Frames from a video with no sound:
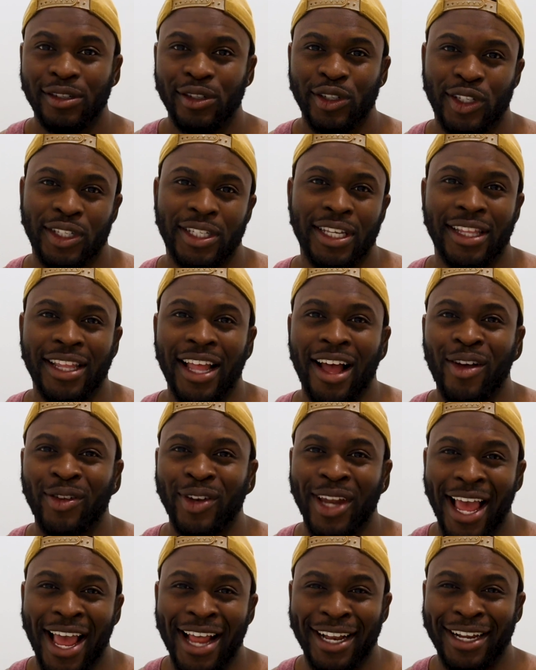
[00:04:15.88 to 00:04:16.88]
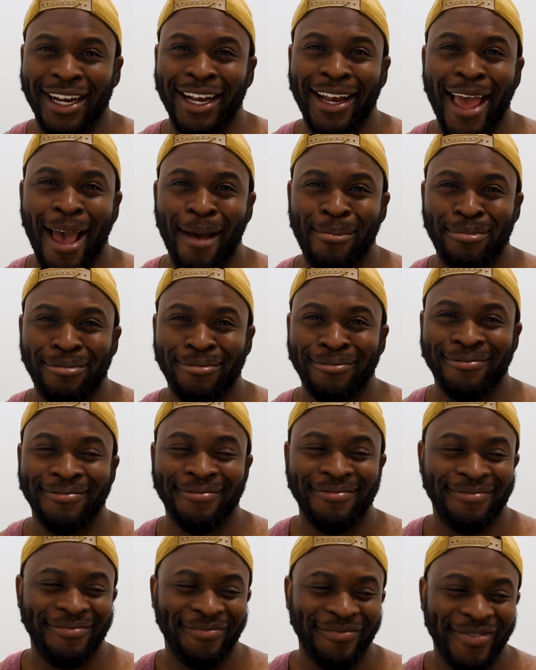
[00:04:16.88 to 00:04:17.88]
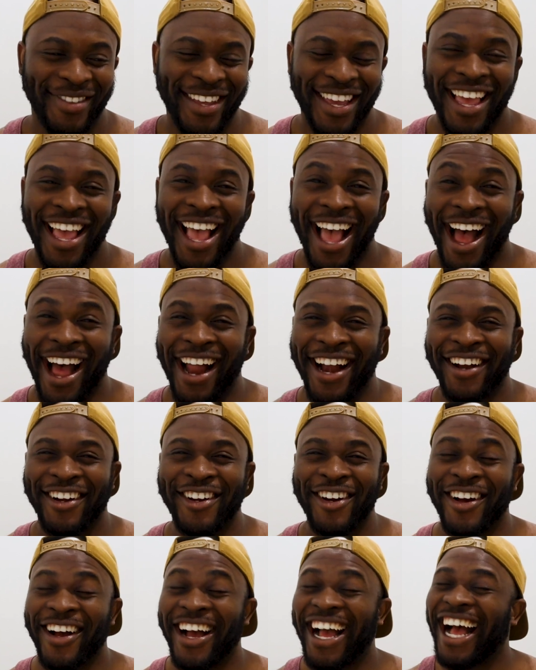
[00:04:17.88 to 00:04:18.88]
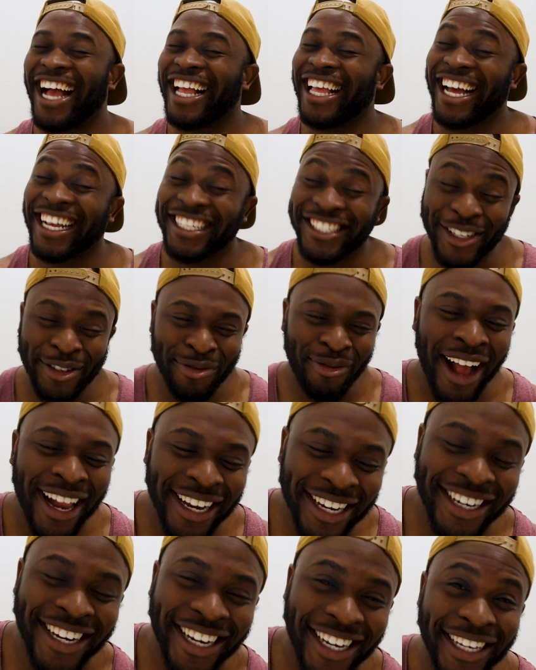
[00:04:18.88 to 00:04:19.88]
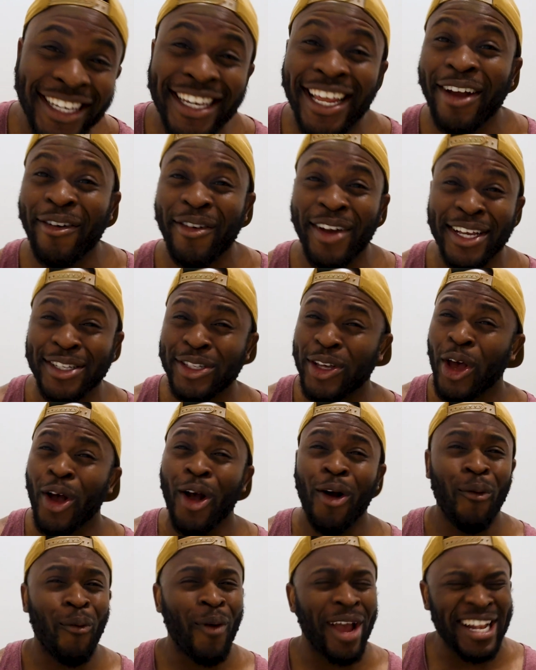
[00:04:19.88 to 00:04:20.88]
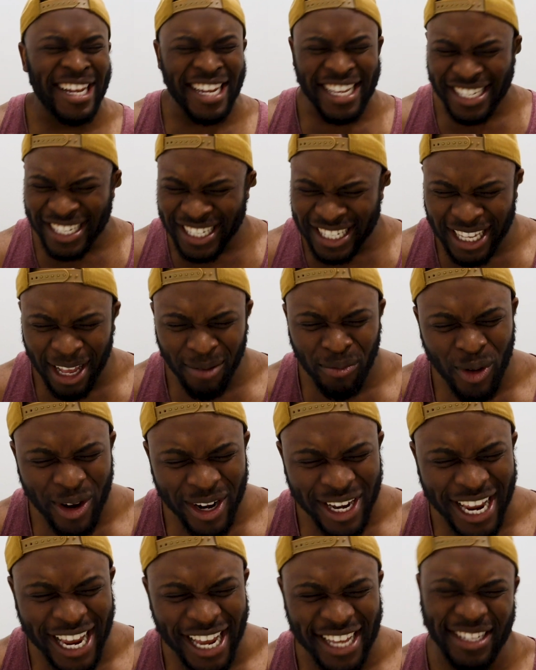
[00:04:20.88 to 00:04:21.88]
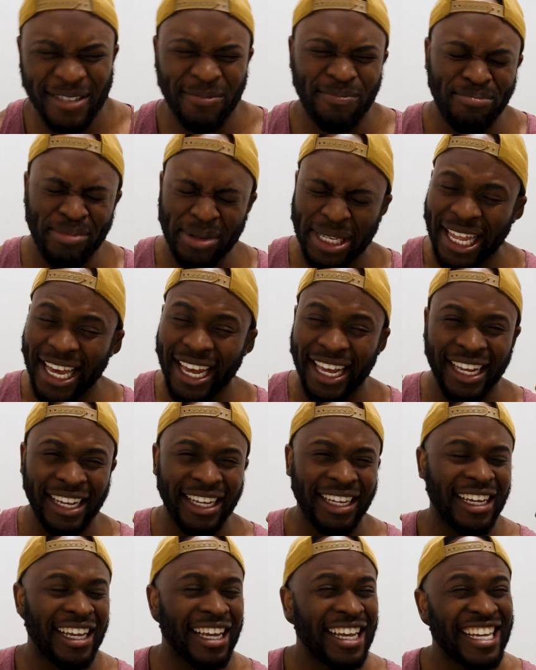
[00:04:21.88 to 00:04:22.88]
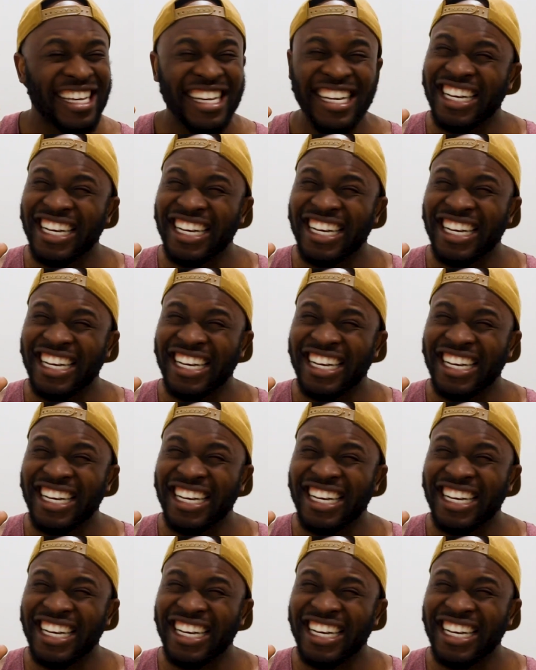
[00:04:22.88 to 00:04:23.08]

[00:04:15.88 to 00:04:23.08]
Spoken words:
sit down and clap. I don't know, I just find it hilarious when someone is playing